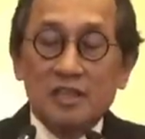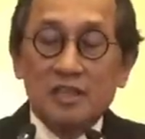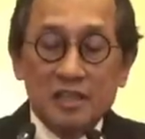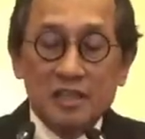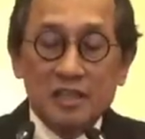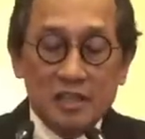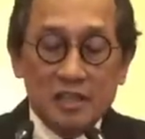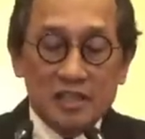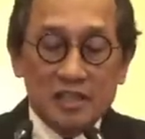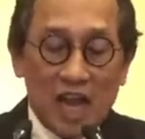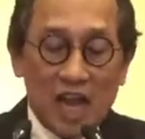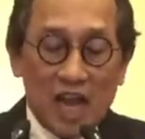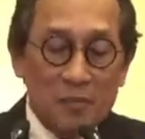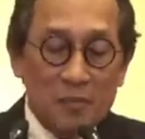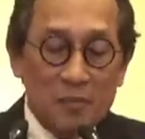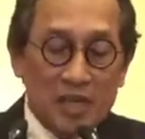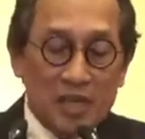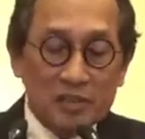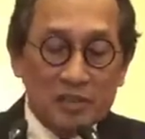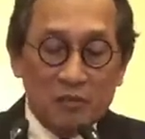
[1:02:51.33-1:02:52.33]
The
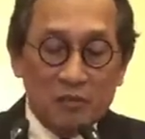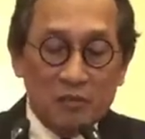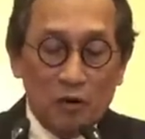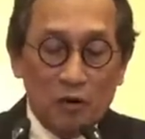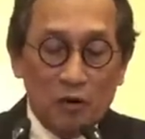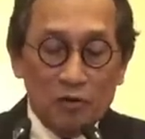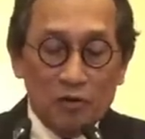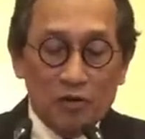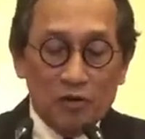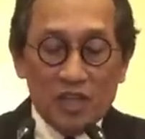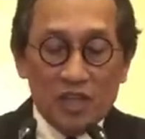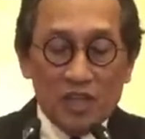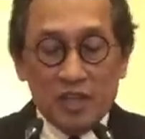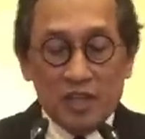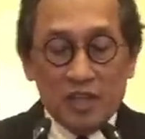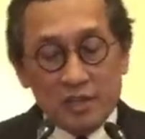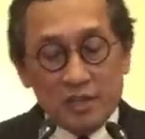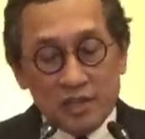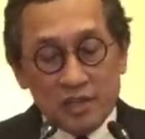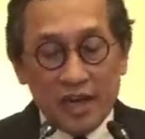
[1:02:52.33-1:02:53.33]
timings of both
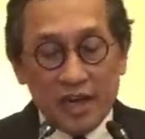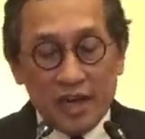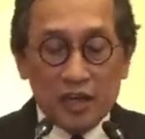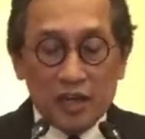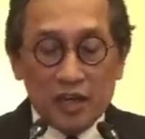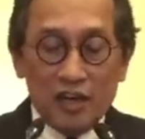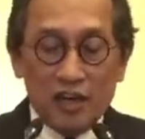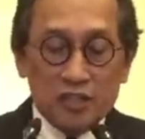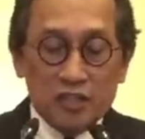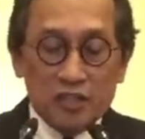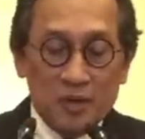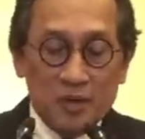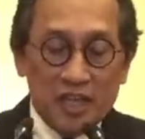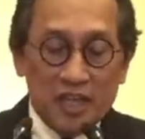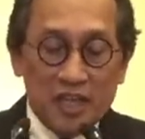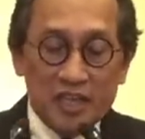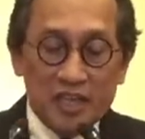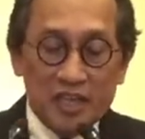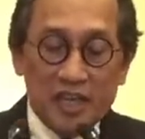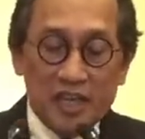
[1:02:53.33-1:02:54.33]
the acknowledgement and
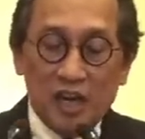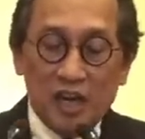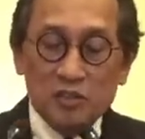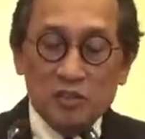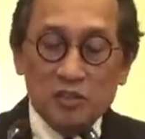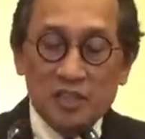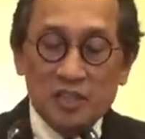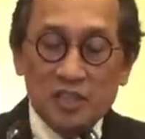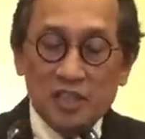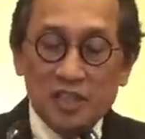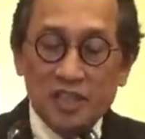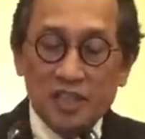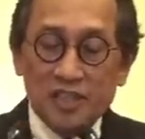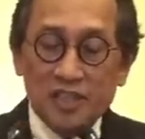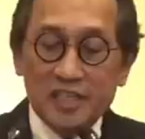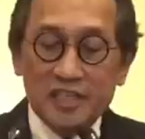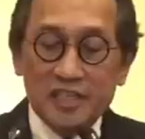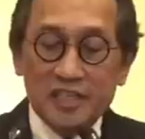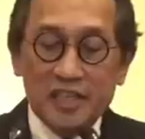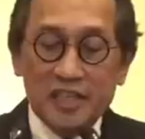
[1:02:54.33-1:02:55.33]
the announcement suggest
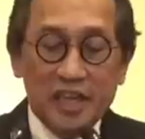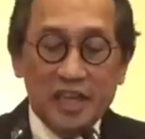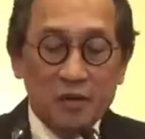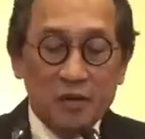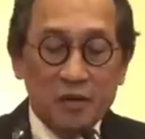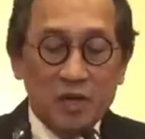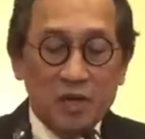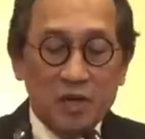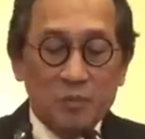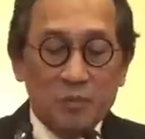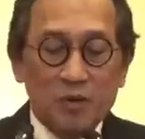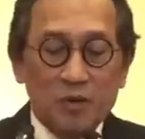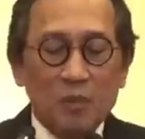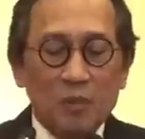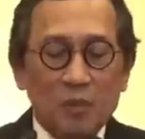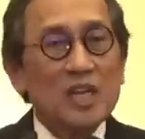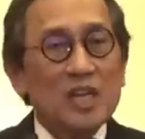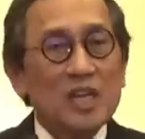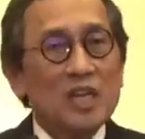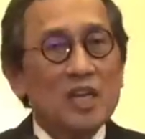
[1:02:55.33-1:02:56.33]
that they were
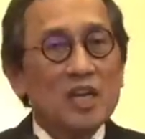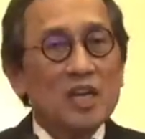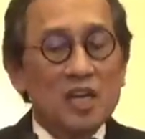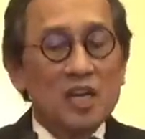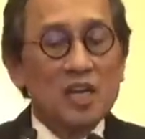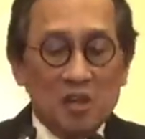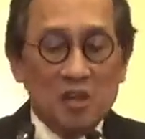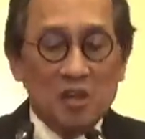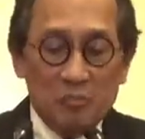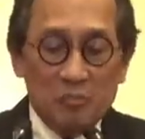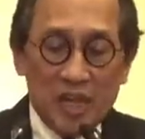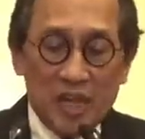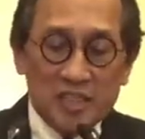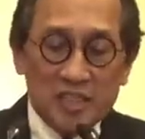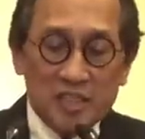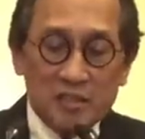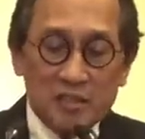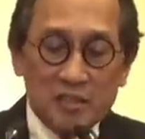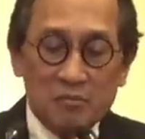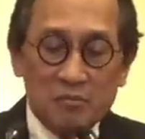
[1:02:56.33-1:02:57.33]
probably
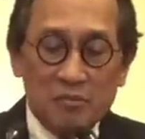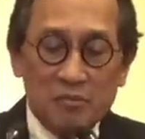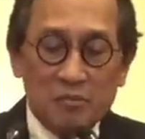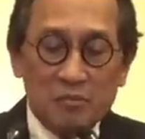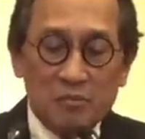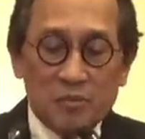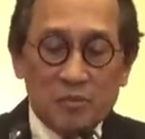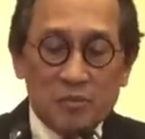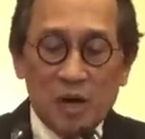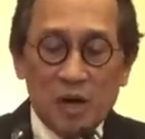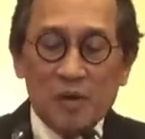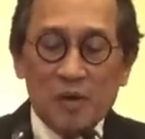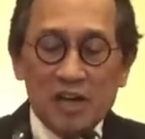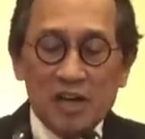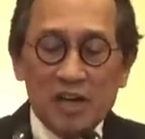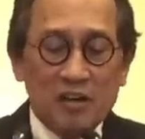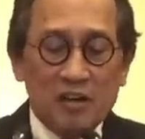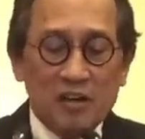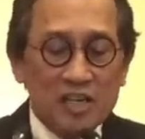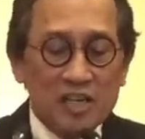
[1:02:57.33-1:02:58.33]
based
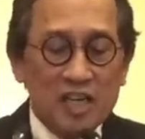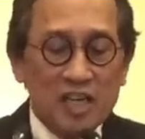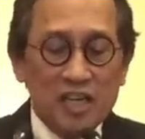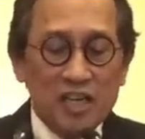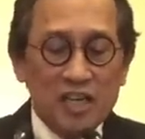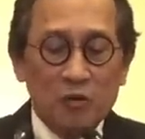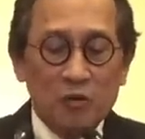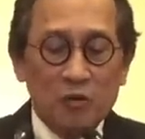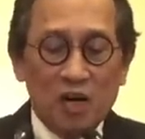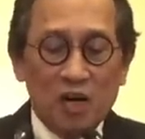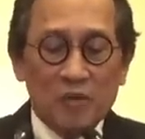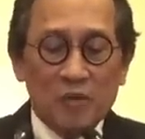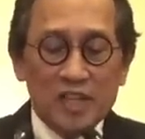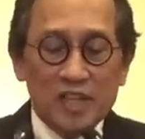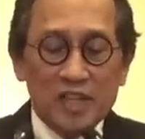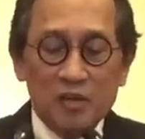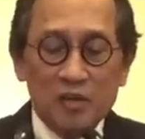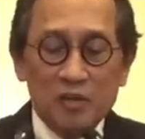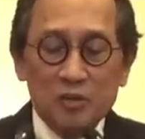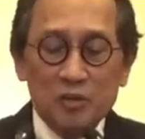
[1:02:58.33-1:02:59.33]
primarily on earlier work by
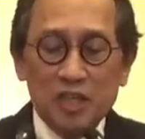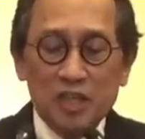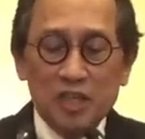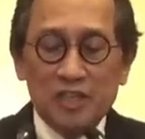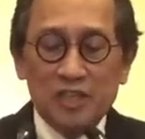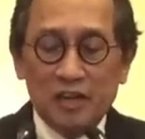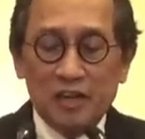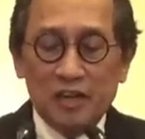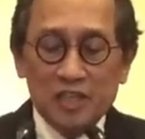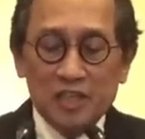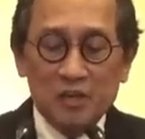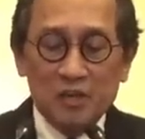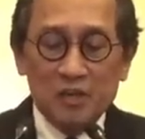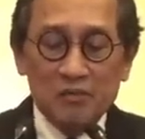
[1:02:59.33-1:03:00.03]
the Hu Jintao team